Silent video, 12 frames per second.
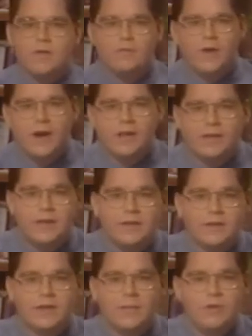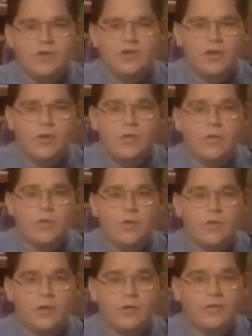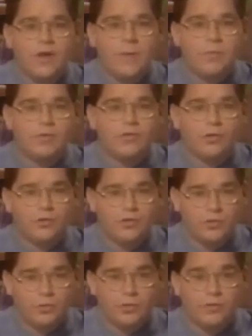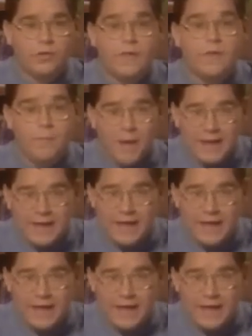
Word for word: Finally, let me show you the third type of search tool, the mega